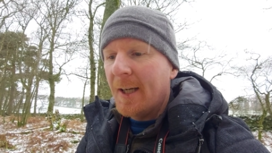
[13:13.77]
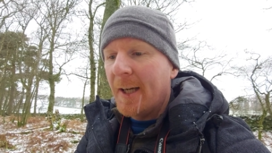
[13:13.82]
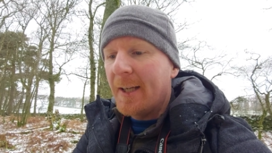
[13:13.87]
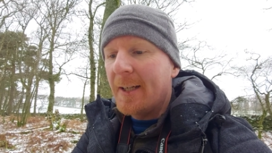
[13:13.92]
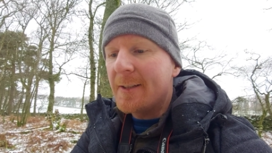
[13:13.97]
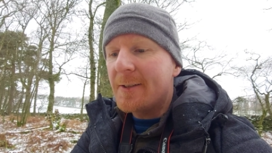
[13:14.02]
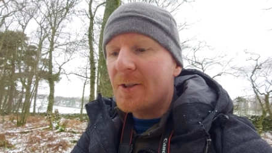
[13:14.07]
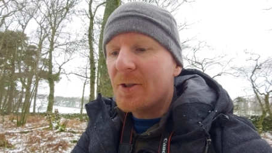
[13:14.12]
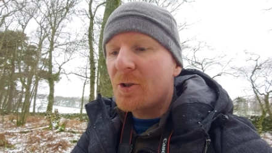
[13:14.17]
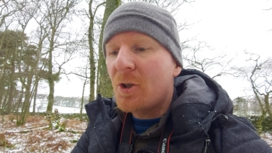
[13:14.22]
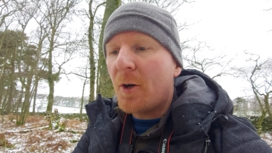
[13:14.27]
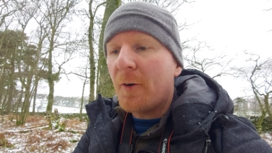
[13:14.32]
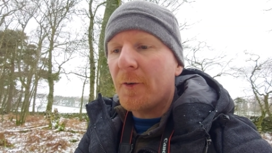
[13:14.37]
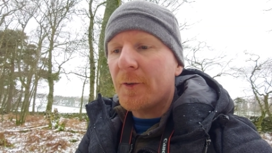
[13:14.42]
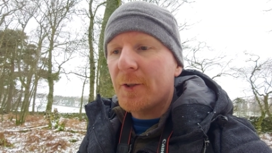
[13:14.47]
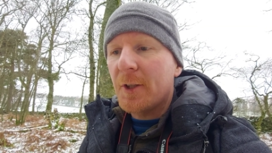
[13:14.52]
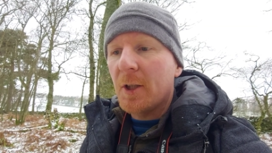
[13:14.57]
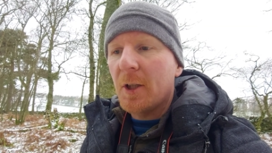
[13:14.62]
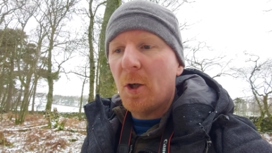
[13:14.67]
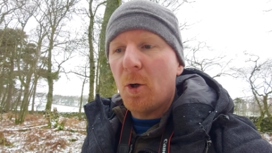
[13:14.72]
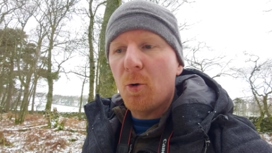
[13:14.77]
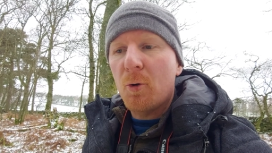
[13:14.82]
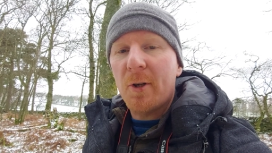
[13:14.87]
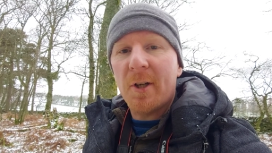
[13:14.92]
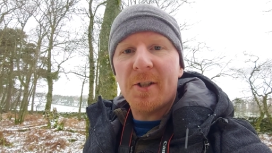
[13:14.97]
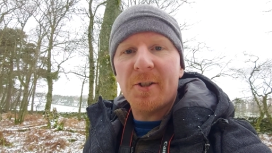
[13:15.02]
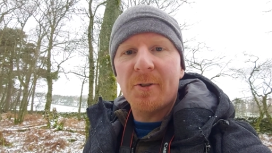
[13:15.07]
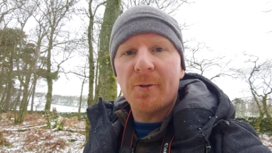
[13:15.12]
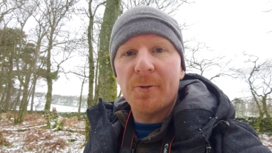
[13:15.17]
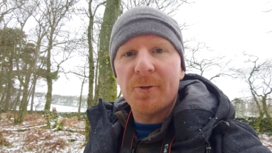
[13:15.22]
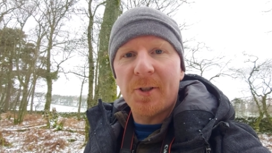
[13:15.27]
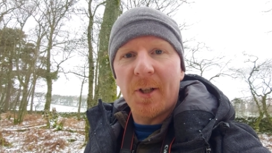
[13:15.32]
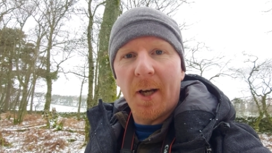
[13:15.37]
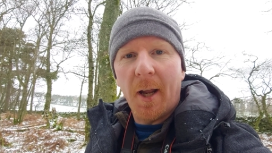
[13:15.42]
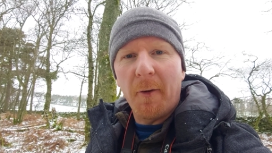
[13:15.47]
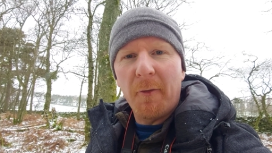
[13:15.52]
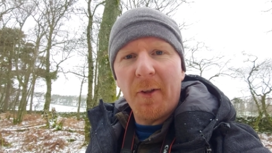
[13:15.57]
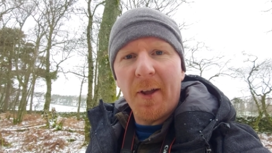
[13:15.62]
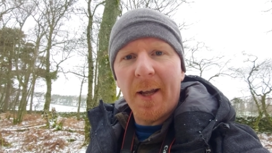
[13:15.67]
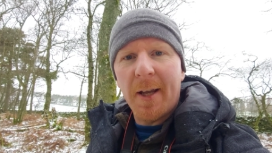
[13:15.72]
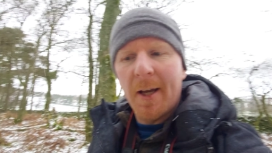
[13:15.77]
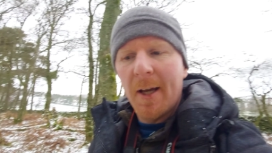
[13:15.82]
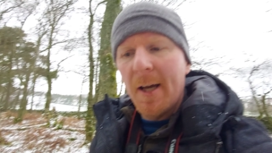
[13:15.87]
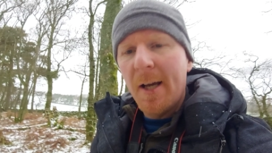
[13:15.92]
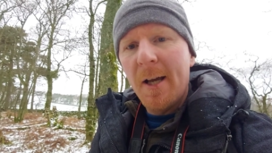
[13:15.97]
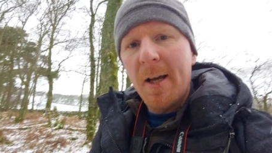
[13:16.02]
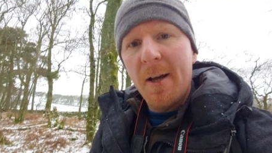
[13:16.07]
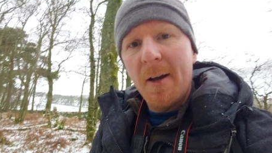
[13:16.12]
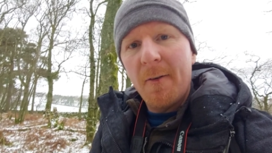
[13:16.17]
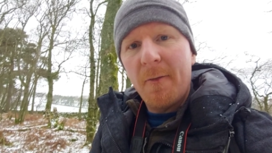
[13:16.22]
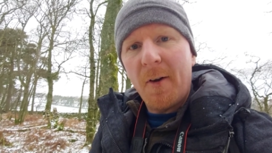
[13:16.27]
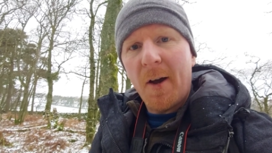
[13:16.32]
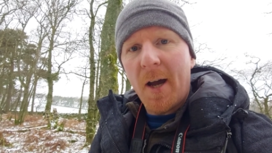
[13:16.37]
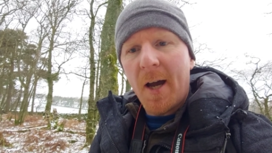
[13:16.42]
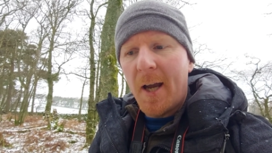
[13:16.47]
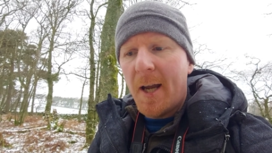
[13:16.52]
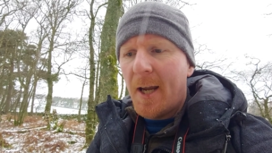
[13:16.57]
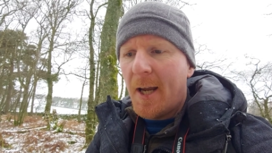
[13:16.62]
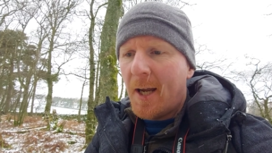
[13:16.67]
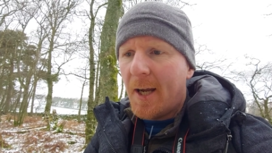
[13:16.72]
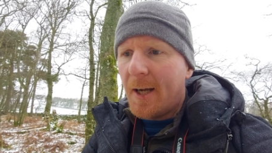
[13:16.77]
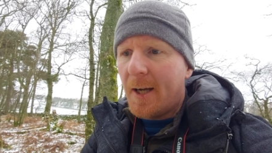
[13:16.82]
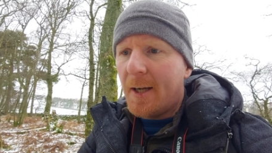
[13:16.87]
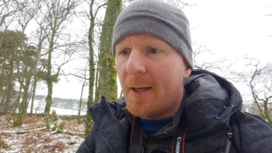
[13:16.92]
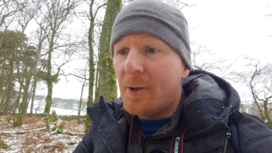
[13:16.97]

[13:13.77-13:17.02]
and it's just in little crystals and I think if I